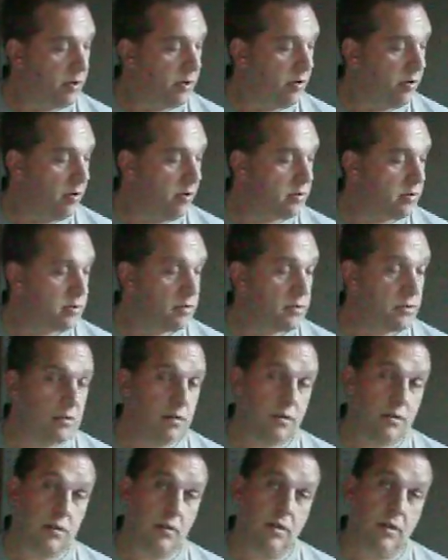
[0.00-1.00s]
across at
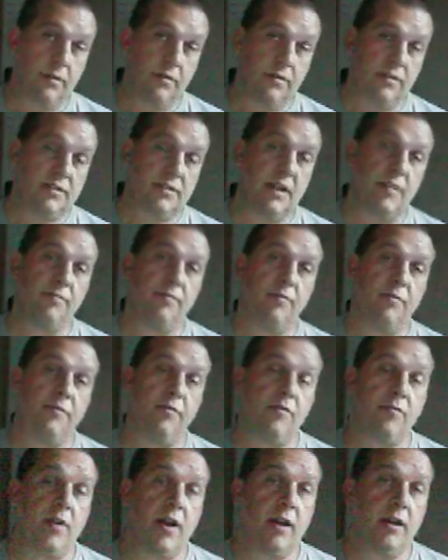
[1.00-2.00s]
the
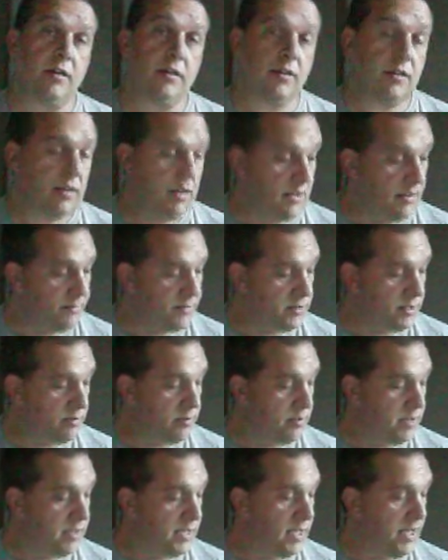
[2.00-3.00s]
7th fret gives you
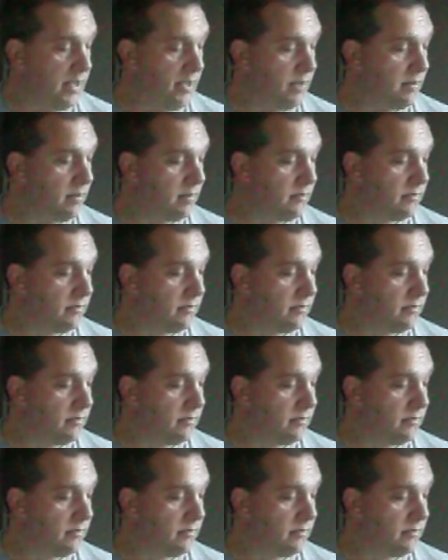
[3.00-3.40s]
a D.